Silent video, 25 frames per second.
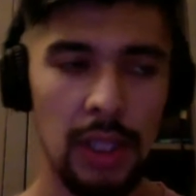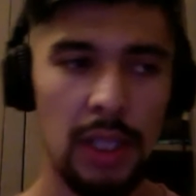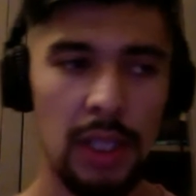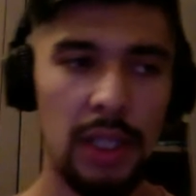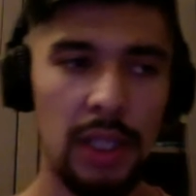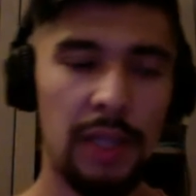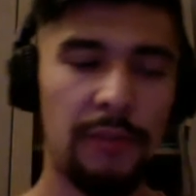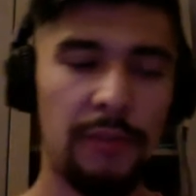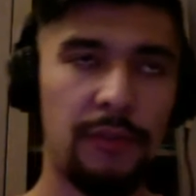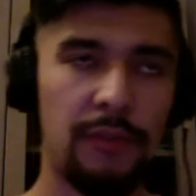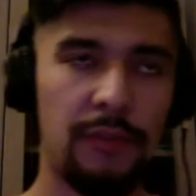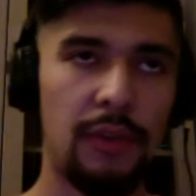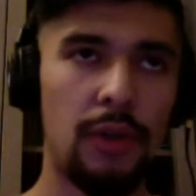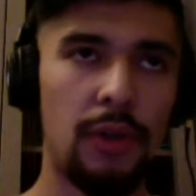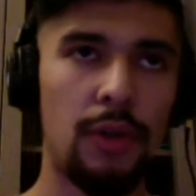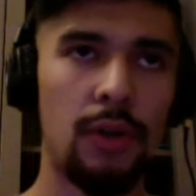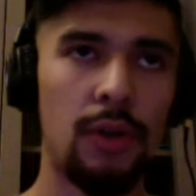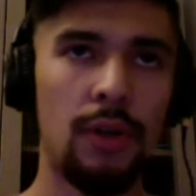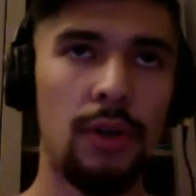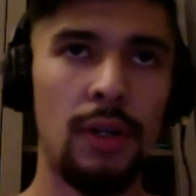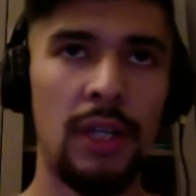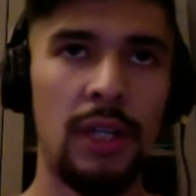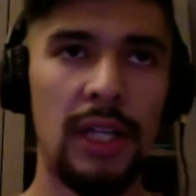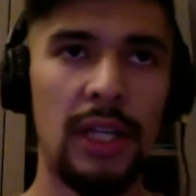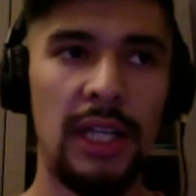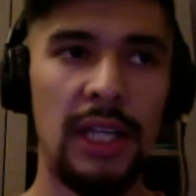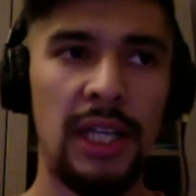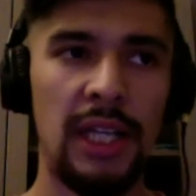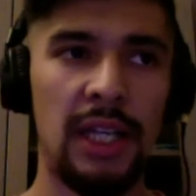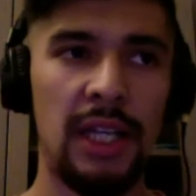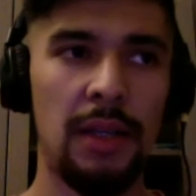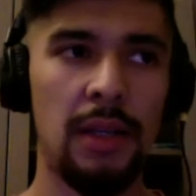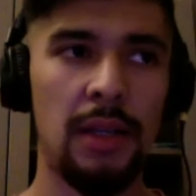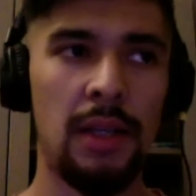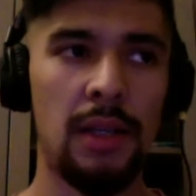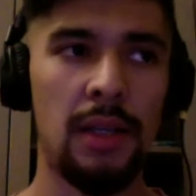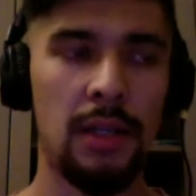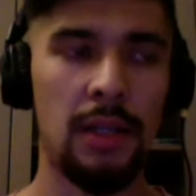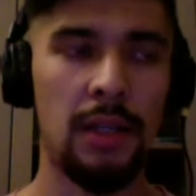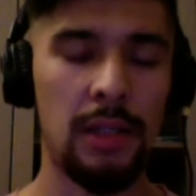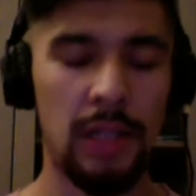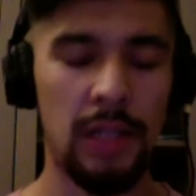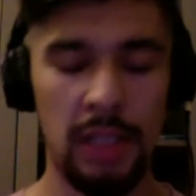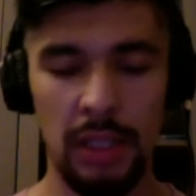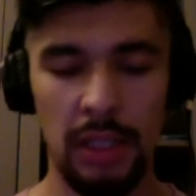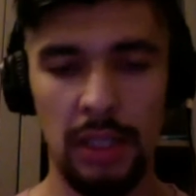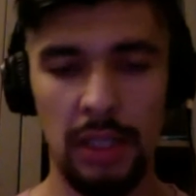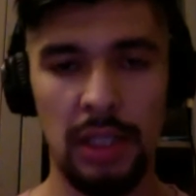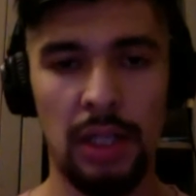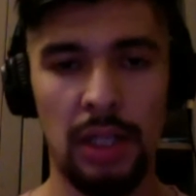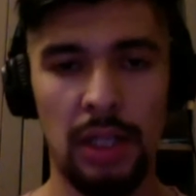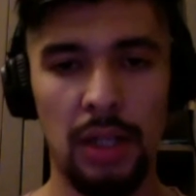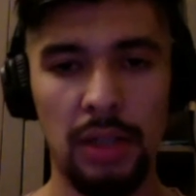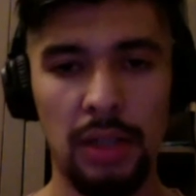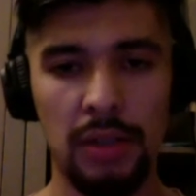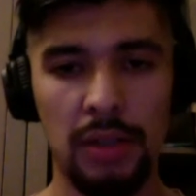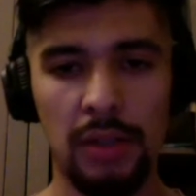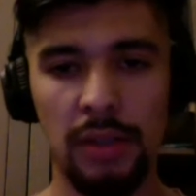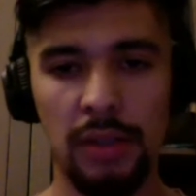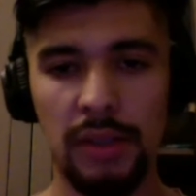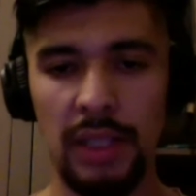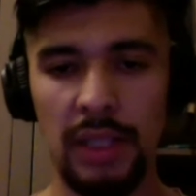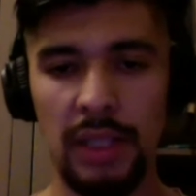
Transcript: If you're a adult and